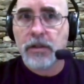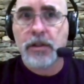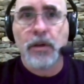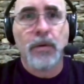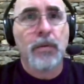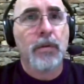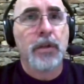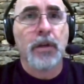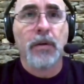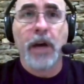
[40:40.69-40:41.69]
So
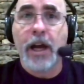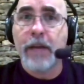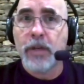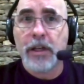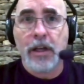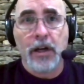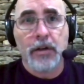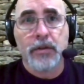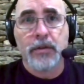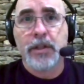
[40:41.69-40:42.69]
you know, I'm reading
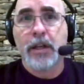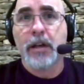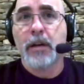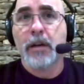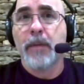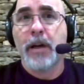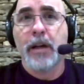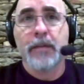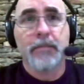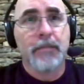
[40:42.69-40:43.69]
articles that are
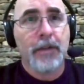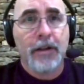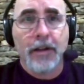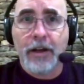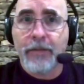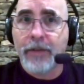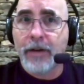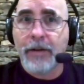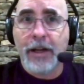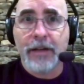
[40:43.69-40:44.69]
on uh,
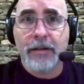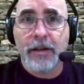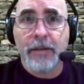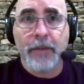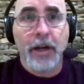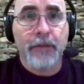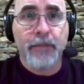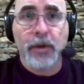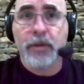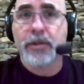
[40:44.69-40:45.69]
that are on uh,
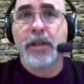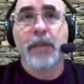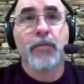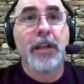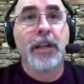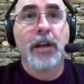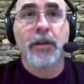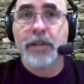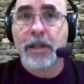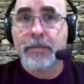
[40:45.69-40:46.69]
HuffPost, and I'm reading
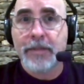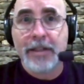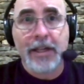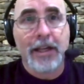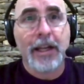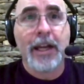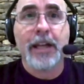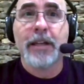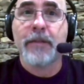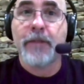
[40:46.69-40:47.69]
articles on
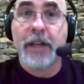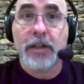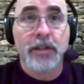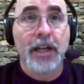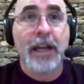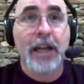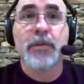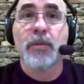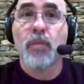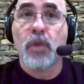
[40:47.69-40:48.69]
CNN and Financial
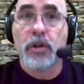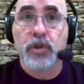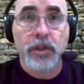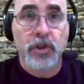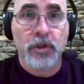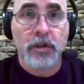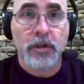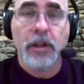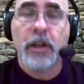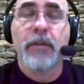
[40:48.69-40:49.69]
Times and Wall Street
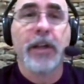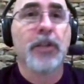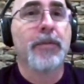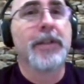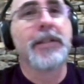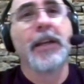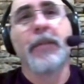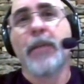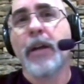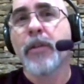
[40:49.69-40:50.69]
Journal, right? And you might say,
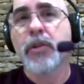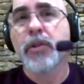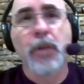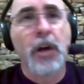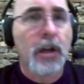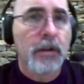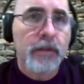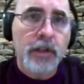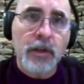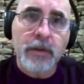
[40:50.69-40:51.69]
well, those are
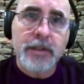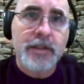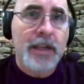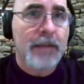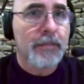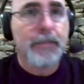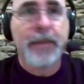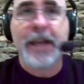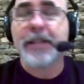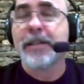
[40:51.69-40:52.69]
all you know in the same
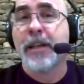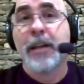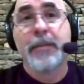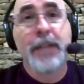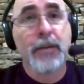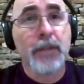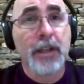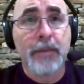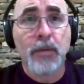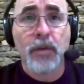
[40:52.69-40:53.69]
bent. Not
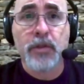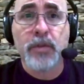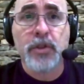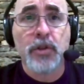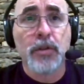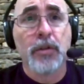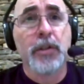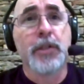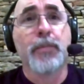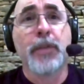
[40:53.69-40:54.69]
really. I mean, Wall Street Journal
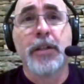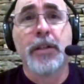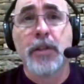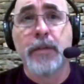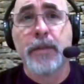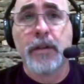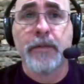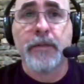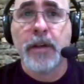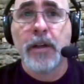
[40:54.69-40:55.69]
is a pretty
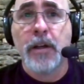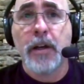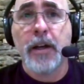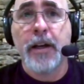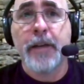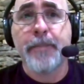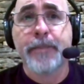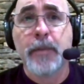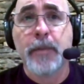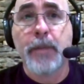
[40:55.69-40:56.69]
conservative
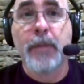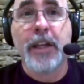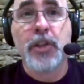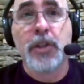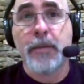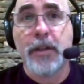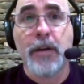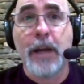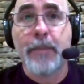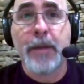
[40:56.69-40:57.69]
um, publication. I mean,
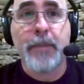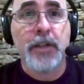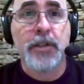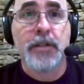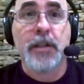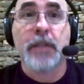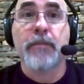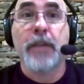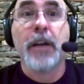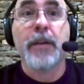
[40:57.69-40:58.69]
their op-ed page is like
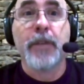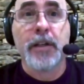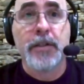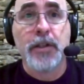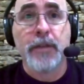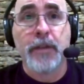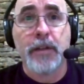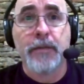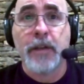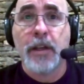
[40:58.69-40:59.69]
very, very conservative.